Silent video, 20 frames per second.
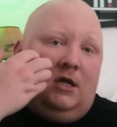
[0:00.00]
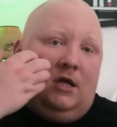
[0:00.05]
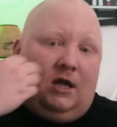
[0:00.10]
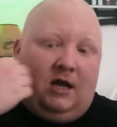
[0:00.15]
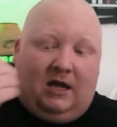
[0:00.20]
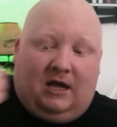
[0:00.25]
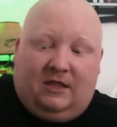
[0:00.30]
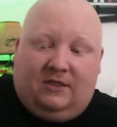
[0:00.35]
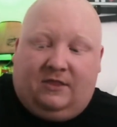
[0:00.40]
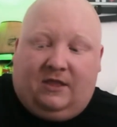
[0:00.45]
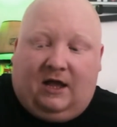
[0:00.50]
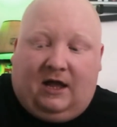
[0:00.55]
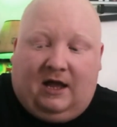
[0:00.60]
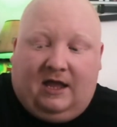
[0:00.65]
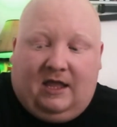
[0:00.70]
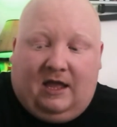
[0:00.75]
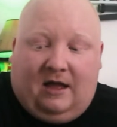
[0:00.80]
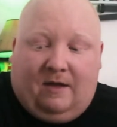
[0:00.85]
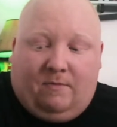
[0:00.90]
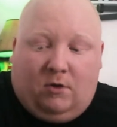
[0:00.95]
and I
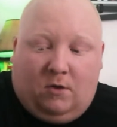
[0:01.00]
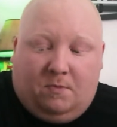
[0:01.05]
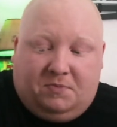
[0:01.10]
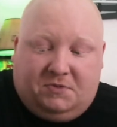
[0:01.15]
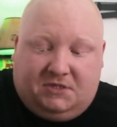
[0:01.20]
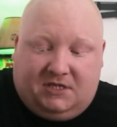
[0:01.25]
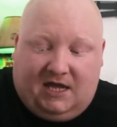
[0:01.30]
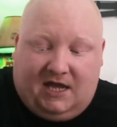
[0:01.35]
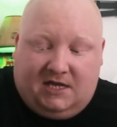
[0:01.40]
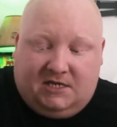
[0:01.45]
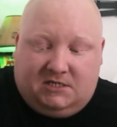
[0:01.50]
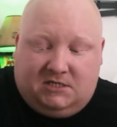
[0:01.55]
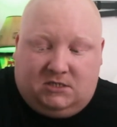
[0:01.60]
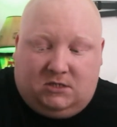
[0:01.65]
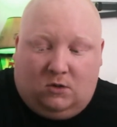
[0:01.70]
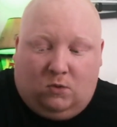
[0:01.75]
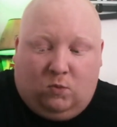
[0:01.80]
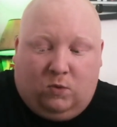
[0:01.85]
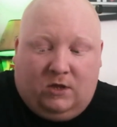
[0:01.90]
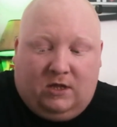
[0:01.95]
am
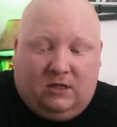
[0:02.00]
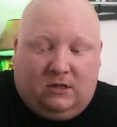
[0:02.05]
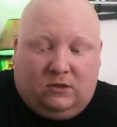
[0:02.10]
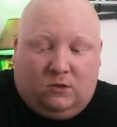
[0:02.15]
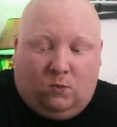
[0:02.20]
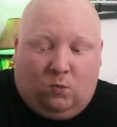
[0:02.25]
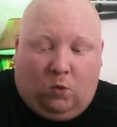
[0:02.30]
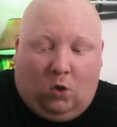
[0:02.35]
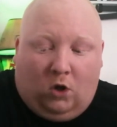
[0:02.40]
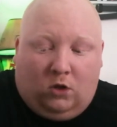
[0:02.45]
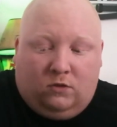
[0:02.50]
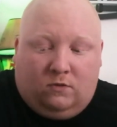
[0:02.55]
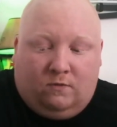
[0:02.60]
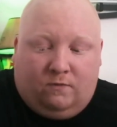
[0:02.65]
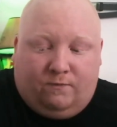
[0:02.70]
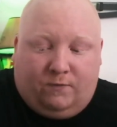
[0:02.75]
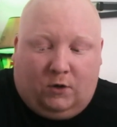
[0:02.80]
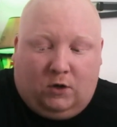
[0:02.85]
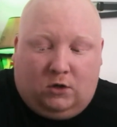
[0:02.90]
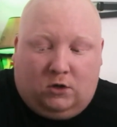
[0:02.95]
obsessed with one
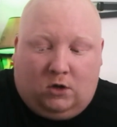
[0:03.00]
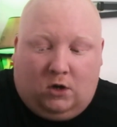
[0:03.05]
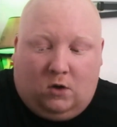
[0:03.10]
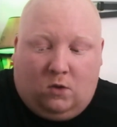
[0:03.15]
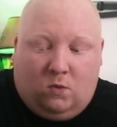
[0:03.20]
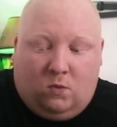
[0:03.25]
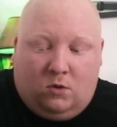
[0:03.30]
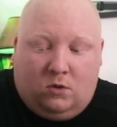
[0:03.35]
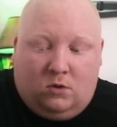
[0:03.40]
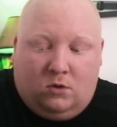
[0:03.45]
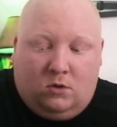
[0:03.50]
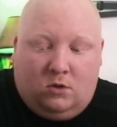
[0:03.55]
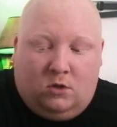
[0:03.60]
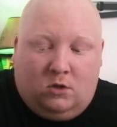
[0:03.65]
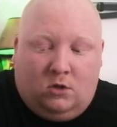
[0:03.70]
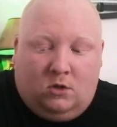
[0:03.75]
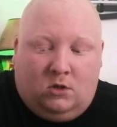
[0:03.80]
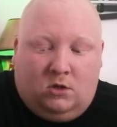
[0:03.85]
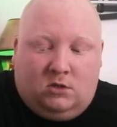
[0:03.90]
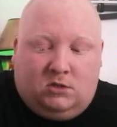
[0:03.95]
Funko
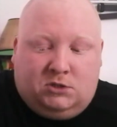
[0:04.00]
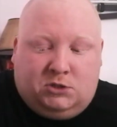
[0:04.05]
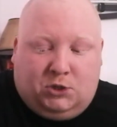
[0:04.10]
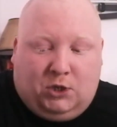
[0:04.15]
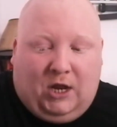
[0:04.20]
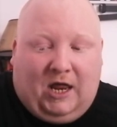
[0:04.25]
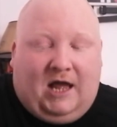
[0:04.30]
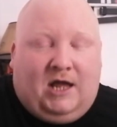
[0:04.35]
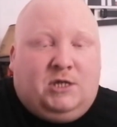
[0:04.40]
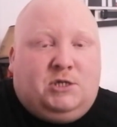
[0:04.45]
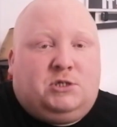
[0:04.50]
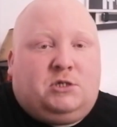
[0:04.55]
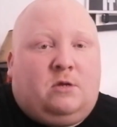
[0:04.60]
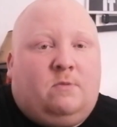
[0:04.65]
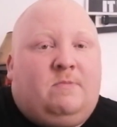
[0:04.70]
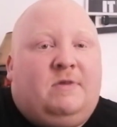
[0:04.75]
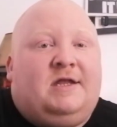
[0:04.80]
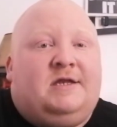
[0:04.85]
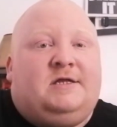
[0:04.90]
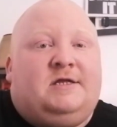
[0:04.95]
slash
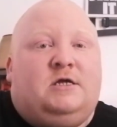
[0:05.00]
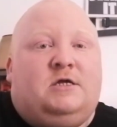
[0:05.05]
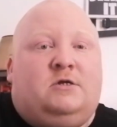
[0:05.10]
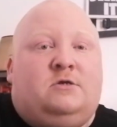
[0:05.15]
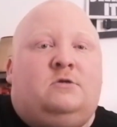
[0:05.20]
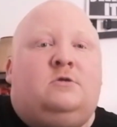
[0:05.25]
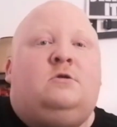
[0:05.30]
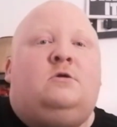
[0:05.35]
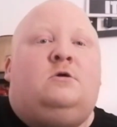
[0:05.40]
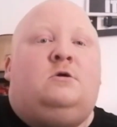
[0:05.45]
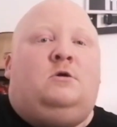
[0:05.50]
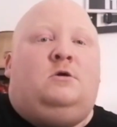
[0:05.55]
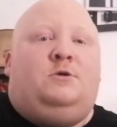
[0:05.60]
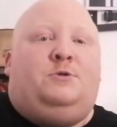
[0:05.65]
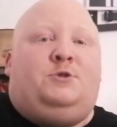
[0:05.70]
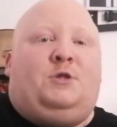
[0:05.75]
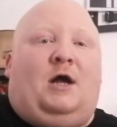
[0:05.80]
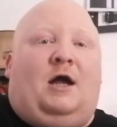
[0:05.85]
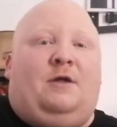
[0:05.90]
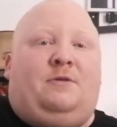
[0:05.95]
chameleon
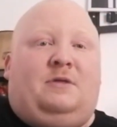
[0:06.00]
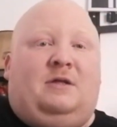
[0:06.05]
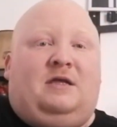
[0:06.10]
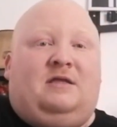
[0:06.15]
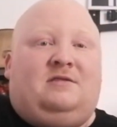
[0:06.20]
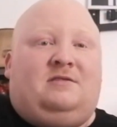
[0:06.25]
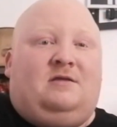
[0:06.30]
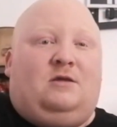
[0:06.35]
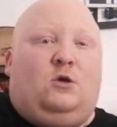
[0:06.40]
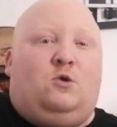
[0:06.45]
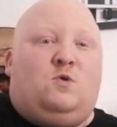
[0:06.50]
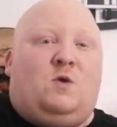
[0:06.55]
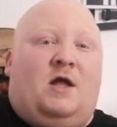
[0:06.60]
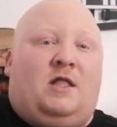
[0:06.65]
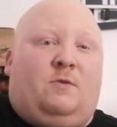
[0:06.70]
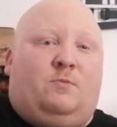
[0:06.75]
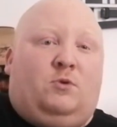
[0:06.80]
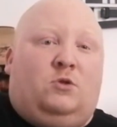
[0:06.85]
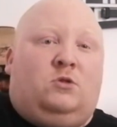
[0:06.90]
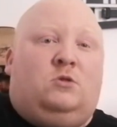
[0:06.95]
that I think is
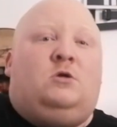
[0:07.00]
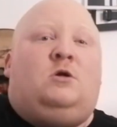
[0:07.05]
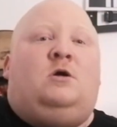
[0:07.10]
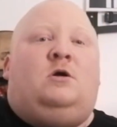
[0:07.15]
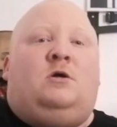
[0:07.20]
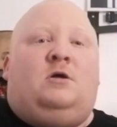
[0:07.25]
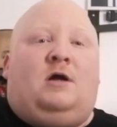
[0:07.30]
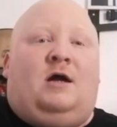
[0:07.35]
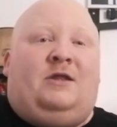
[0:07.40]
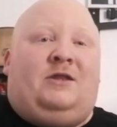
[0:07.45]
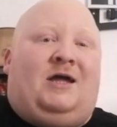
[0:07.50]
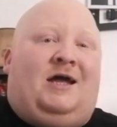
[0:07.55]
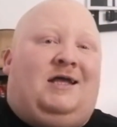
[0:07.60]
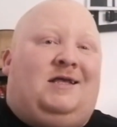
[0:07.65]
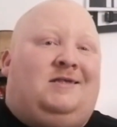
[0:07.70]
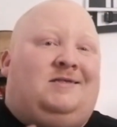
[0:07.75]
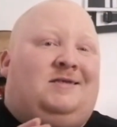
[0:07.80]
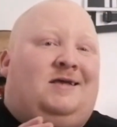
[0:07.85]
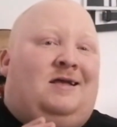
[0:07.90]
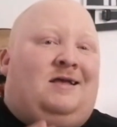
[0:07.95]
incredible, and that
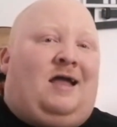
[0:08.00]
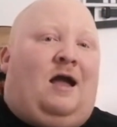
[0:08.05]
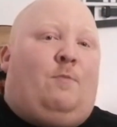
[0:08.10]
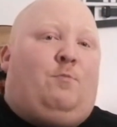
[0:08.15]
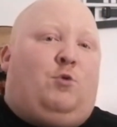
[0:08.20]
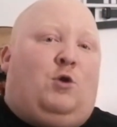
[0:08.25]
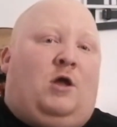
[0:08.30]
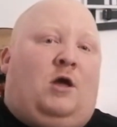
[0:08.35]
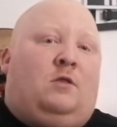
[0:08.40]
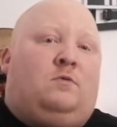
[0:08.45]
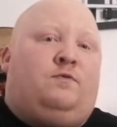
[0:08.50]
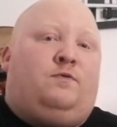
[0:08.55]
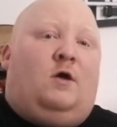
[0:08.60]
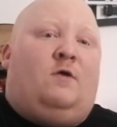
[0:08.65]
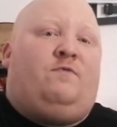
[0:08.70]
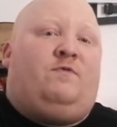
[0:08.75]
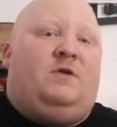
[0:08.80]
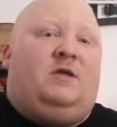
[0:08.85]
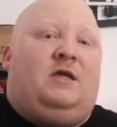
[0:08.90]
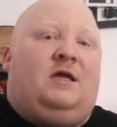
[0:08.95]
is Gabrielle
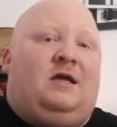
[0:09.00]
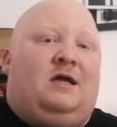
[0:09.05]
Fluffy